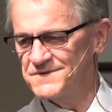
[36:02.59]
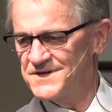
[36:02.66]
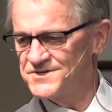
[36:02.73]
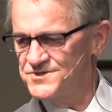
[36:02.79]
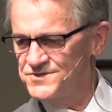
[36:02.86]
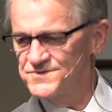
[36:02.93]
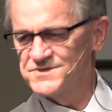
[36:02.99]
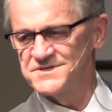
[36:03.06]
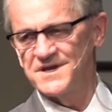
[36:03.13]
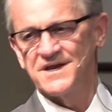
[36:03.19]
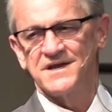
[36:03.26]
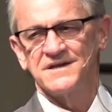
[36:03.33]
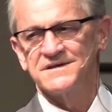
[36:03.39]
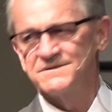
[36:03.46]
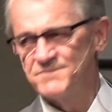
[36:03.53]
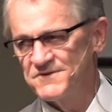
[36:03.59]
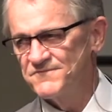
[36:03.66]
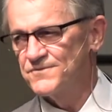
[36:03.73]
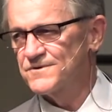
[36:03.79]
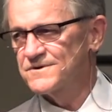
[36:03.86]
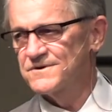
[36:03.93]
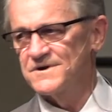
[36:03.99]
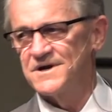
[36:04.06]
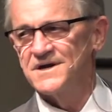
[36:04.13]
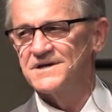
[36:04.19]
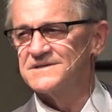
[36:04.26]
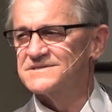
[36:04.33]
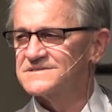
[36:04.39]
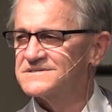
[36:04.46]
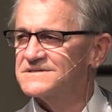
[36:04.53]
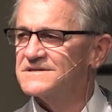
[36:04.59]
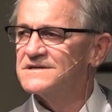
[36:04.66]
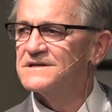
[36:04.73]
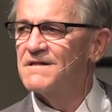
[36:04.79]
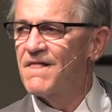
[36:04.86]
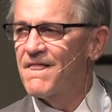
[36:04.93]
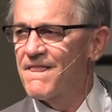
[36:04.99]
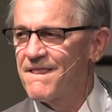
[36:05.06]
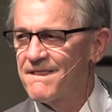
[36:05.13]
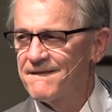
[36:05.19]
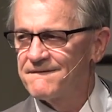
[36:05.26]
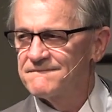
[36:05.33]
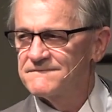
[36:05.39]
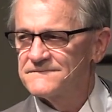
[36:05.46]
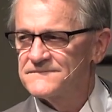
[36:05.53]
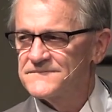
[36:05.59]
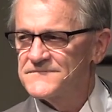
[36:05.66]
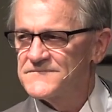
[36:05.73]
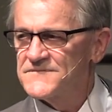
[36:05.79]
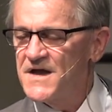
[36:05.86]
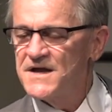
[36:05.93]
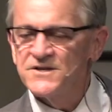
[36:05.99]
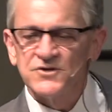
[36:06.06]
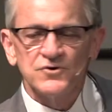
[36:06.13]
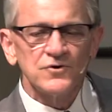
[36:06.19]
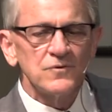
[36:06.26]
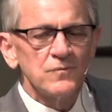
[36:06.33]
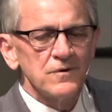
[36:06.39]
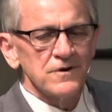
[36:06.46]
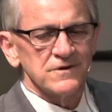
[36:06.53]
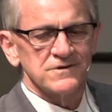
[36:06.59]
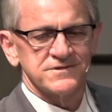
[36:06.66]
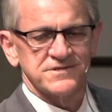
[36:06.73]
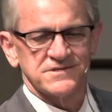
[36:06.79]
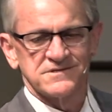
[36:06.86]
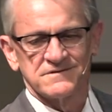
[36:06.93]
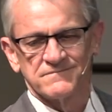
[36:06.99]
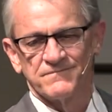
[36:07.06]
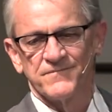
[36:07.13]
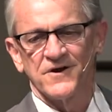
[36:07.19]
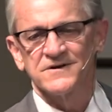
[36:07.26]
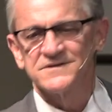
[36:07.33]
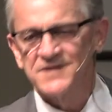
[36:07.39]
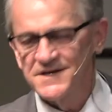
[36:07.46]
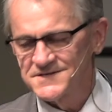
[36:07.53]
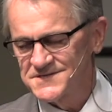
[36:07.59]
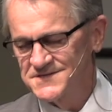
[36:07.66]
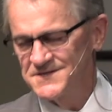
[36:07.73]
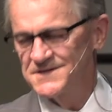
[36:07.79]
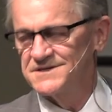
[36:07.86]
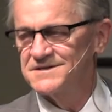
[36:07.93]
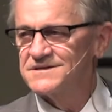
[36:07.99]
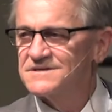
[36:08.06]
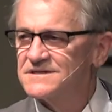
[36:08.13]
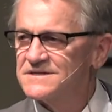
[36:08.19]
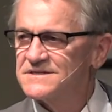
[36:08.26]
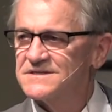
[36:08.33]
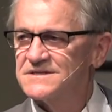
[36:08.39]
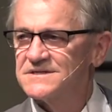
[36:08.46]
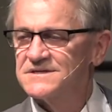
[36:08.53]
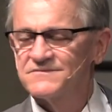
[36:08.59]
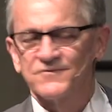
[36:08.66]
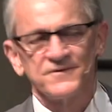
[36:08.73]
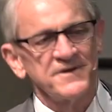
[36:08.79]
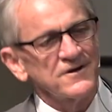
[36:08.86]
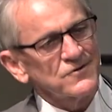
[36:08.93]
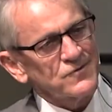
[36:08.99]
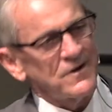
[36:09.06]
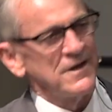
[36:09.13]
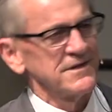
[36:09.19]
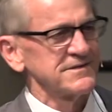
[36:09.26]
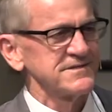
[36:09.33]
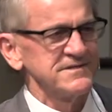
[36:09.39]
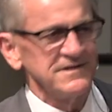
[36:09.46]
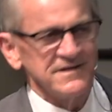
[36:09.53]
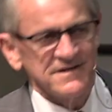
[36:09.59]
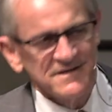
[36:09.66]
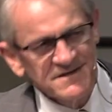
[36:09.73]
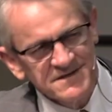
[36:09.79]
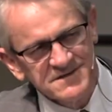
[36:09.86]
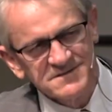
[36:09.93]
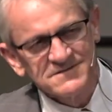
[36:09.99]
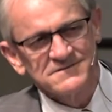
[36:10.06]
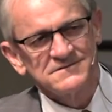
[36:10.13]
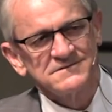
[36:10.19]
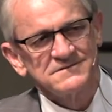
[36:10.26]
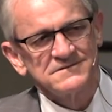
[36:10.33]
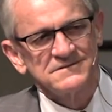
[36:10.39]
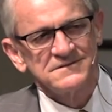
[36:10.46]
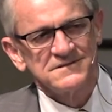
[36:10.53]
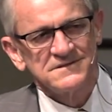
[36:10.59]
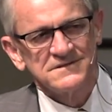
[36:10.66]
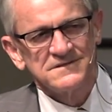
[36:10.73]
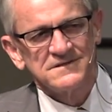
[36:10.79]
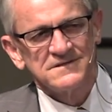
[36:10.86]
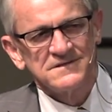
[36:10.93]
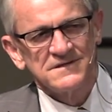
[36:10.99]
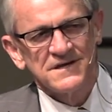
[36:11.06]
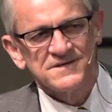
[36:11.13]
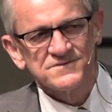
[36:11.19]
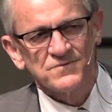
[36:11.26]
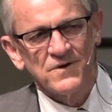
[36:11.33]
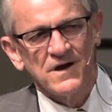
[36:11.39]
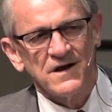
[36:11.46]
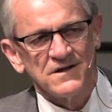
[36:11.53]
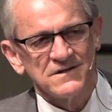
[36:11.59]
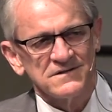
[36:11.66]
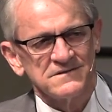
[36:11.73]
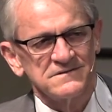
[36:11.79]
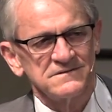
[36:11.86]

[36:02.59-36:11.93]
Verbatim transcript: as you stand before Christ, and your works are tested for their quality as well.